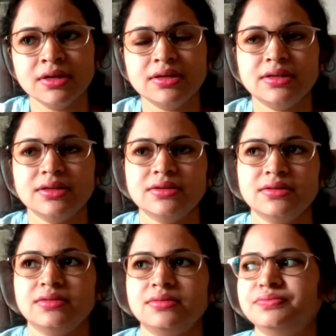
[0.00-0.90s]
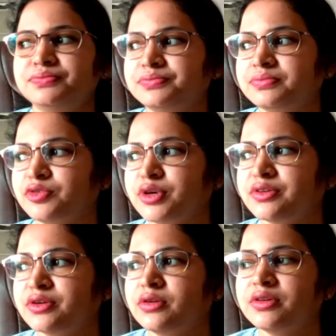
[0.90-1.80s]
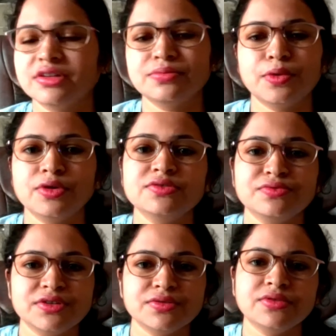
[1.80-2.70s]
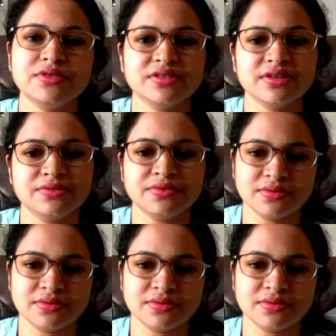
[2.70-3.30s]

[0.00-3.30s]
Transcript: what you call response we should receive.